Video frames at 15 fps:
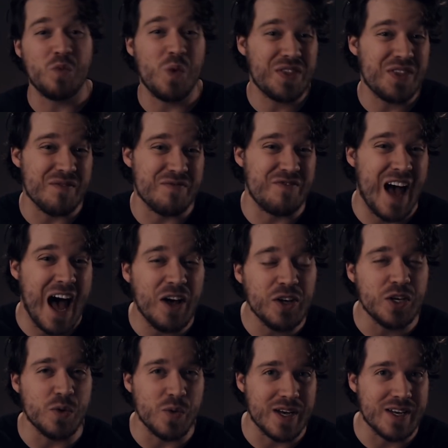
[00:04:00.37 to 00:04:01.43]
what the
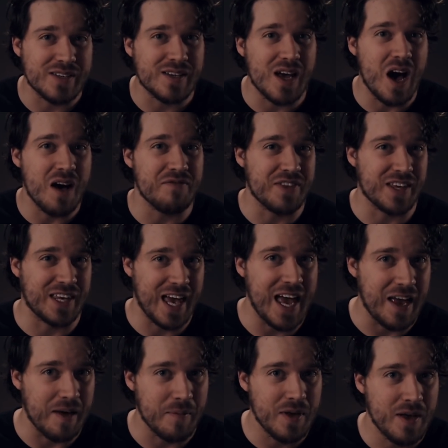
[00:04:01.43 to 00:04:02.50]
value is of the
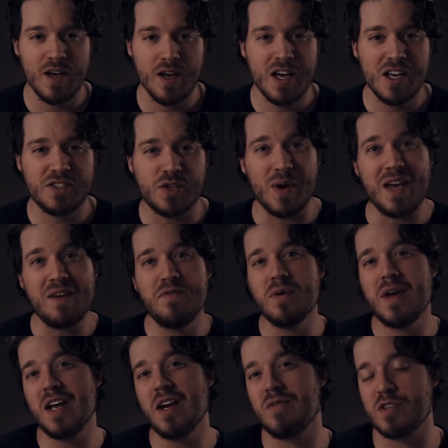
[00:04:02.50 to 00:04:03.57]
game. So if you
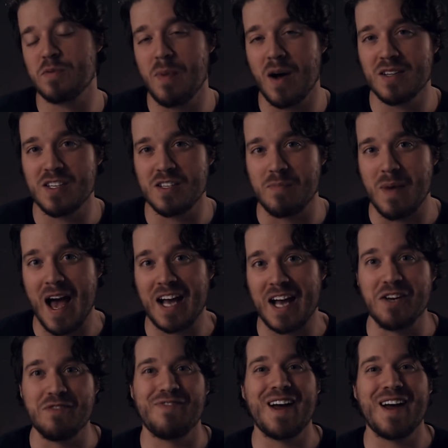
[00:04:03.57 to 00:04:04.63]
get your responses back
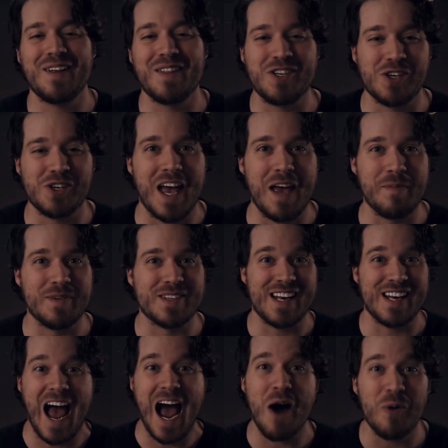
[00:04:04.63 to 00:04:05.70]
and you find out that your game is an
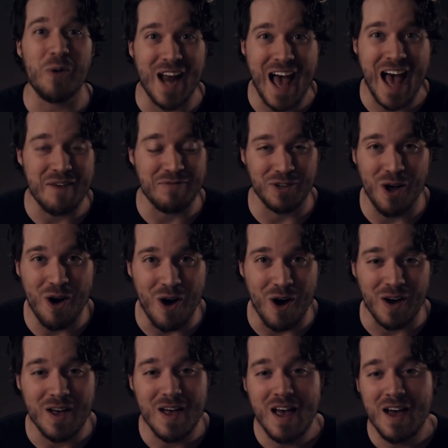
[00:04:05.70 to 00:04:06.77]
hour and a half
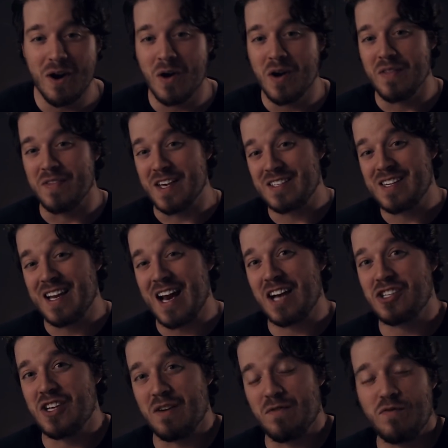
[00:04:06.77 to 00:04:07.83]
long, this can
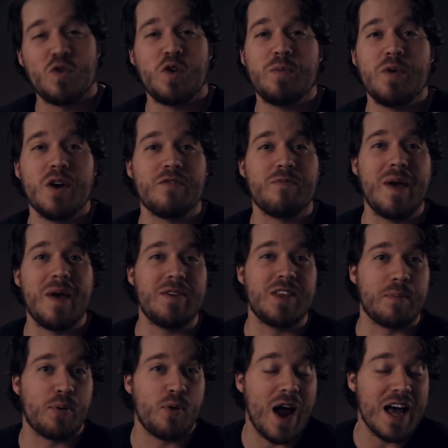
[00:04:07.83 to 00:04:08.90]
actually inform you of maybe the
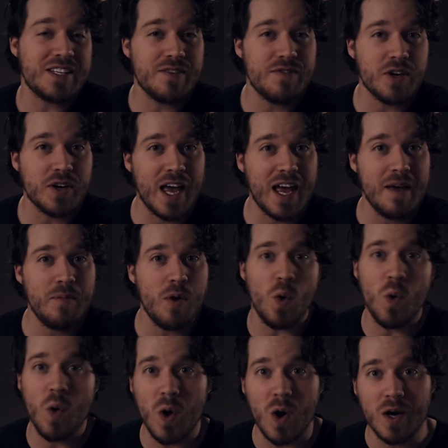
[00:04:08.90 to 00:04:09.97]
price of your game,
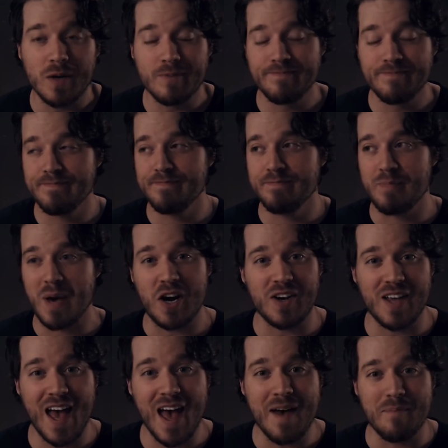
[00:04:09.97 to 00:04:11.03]
or better
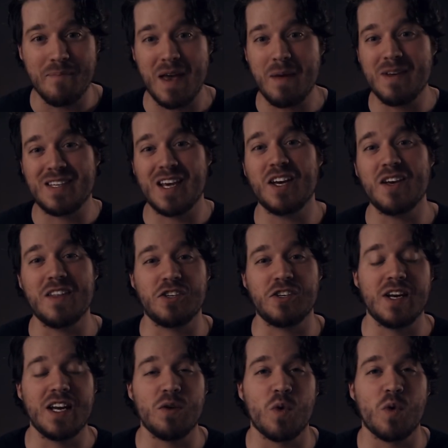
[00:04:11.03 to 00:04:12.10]
yet, maybe tell you that you
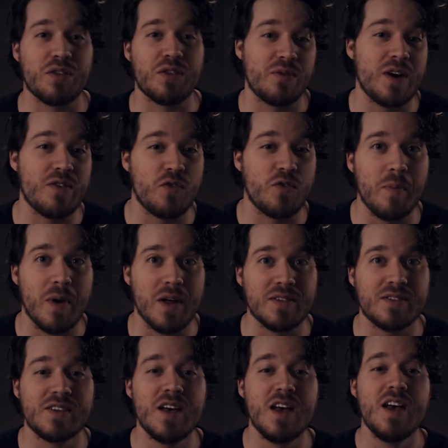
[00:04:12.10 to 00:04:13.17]
need to work three or four
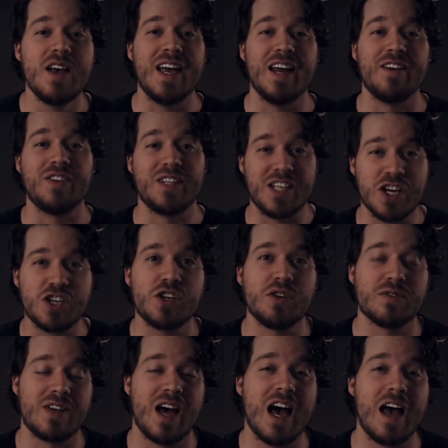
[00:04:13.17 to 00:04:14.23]
months of additional
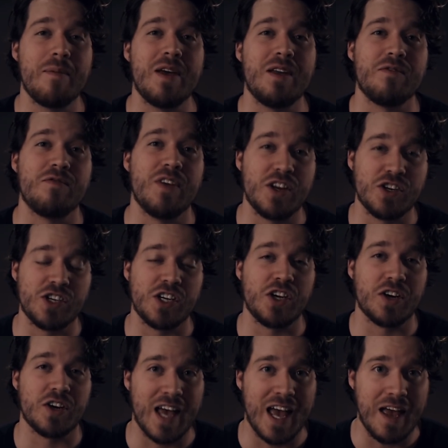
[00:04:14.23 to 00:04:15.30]
time in finishing
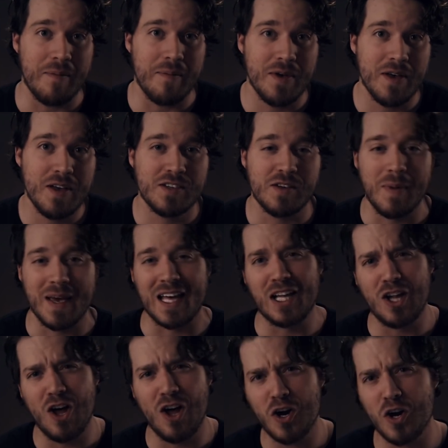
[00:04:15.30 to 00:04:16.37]
your game to make it
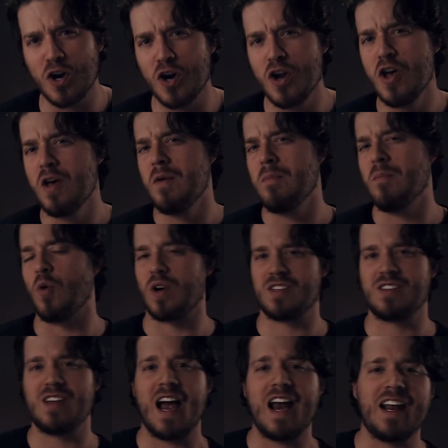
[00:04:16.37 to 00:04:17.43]
longer, more
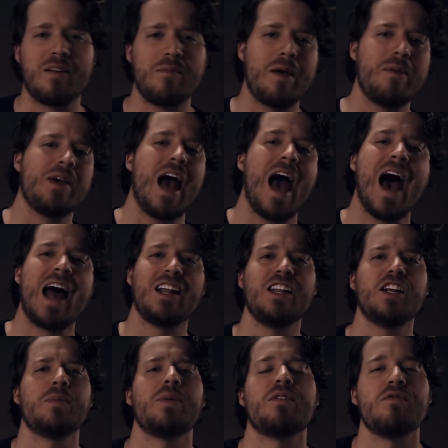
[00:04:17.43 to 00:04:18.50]
exciting, maybe add a
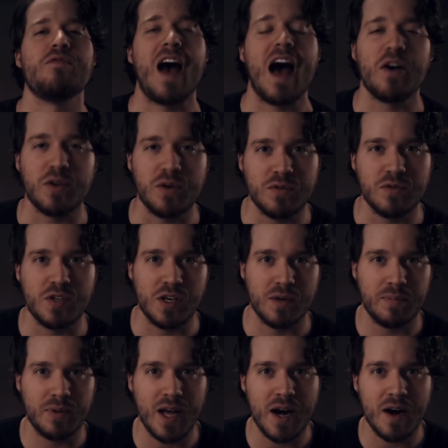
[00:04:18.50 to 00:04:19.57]
little bit value to your
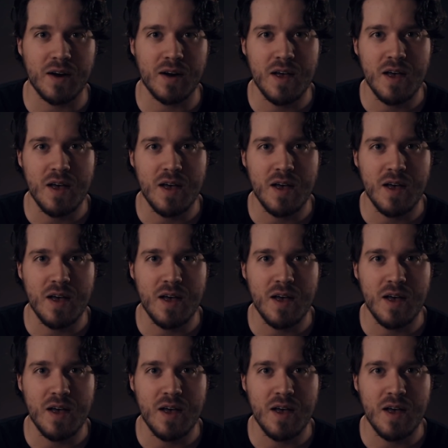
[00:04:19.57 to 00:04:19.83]
player.